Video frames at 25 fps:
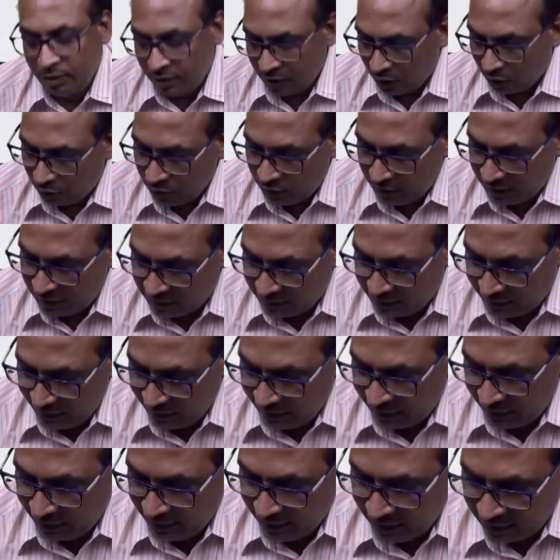Now this
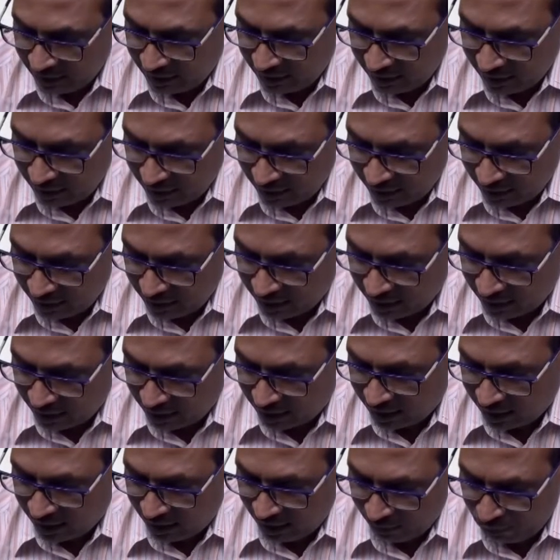t,
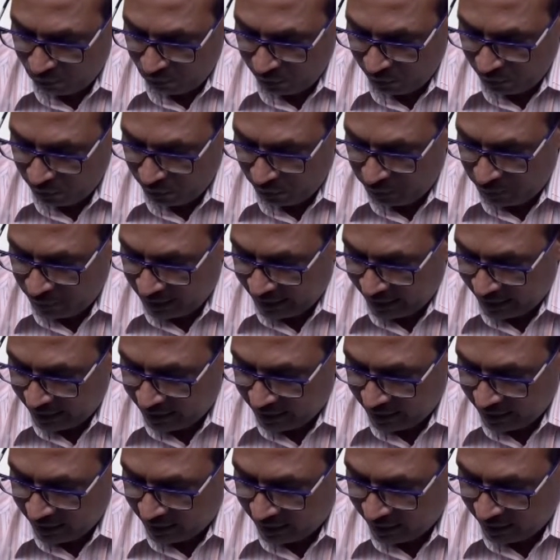if we will be
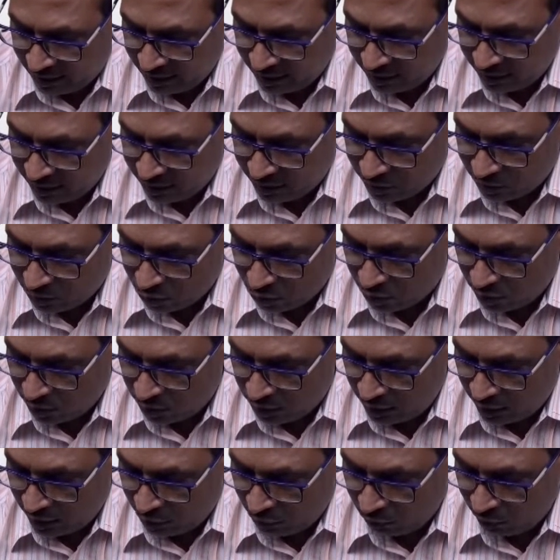taking it,
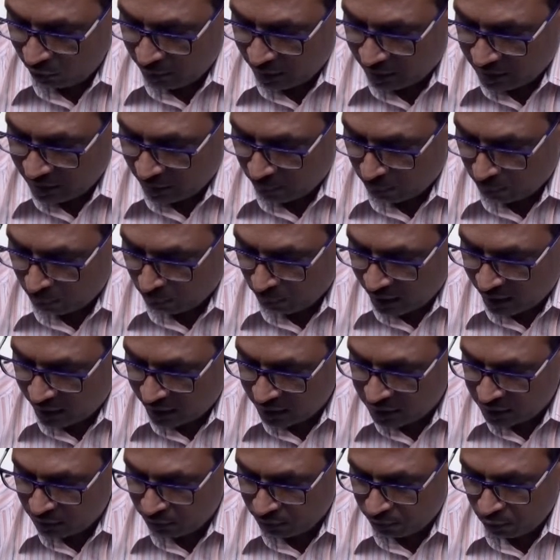so it will become
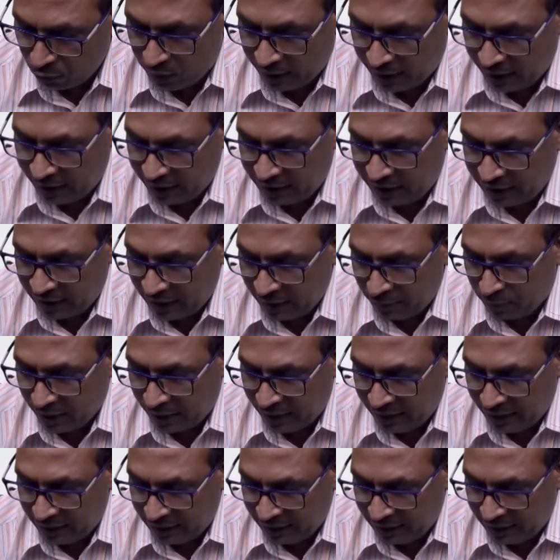mass flow rate m by